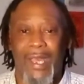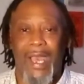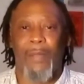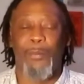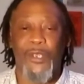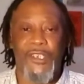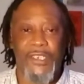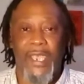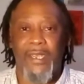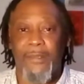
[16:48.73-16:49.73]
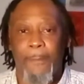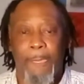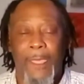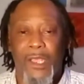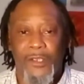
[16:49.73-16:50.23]
I appreciate it.
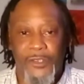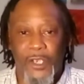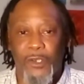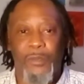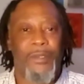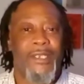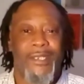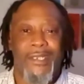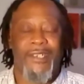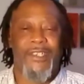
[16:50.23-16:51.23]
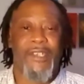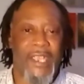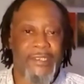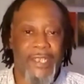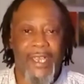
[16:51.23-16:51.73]
So until
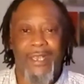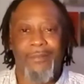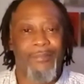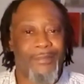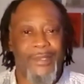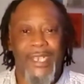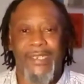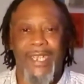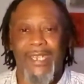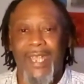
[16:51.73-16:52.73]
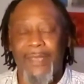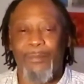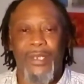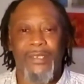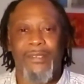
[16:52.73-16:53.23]
next time, hit that like
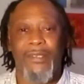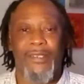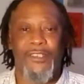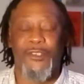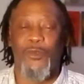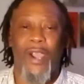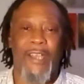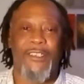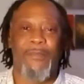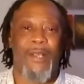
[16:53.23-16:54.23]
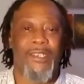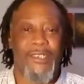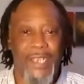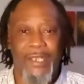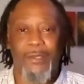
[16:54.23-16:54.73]
button, subscribe to my
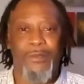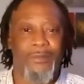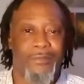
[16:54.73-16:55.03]
channel.